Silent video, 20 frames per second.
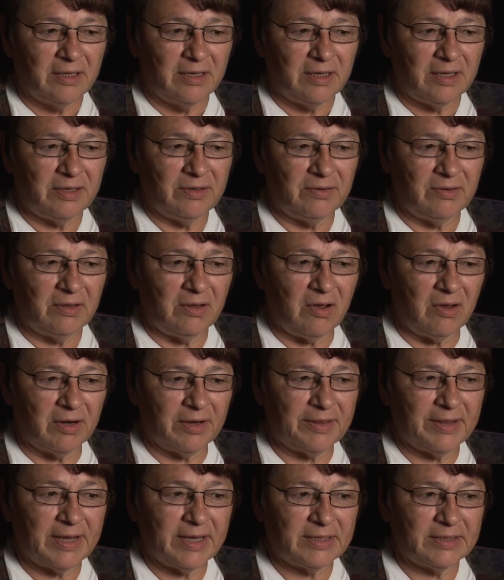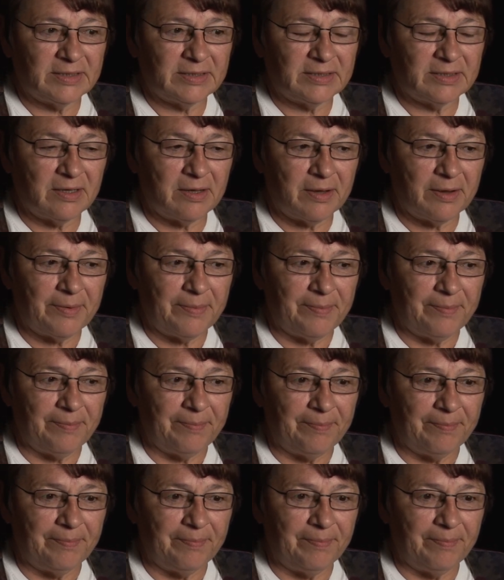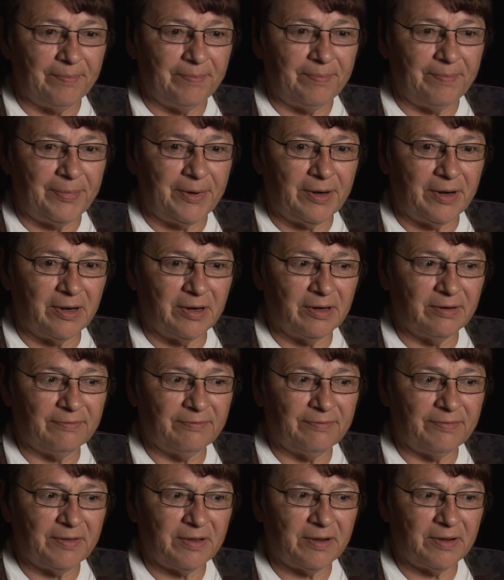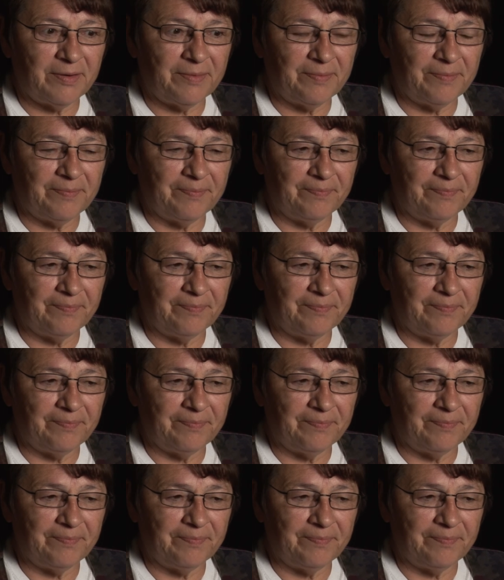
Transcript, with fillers: And a lot of that is uh, part of the